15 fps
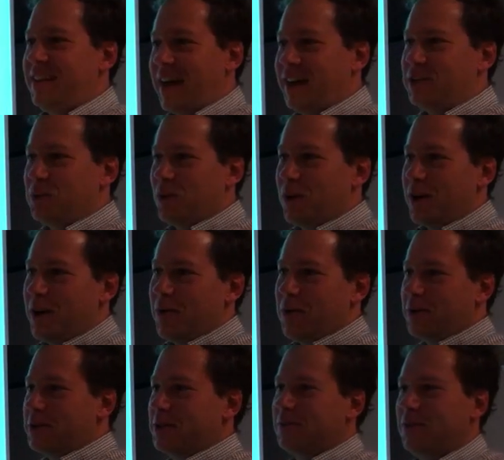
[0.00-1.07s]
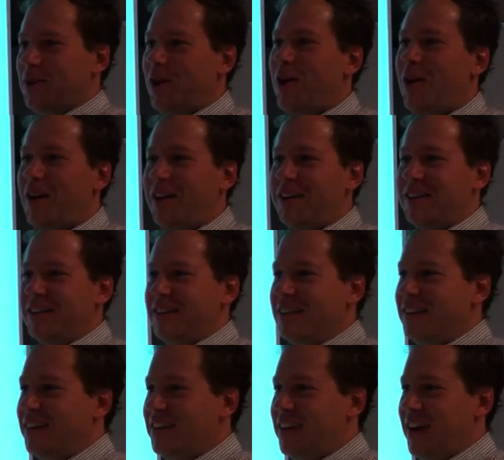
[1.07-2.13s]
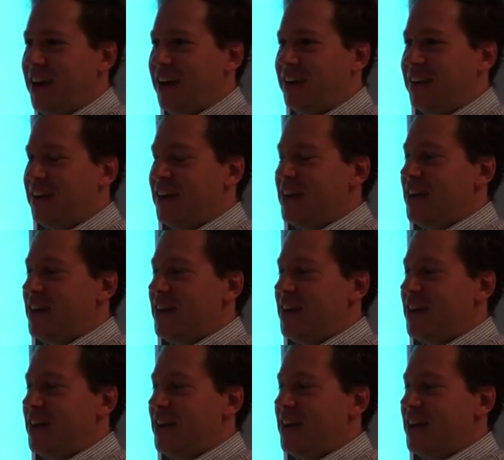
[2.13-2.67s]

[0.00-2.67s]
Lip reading: That's where networks have gone. Yet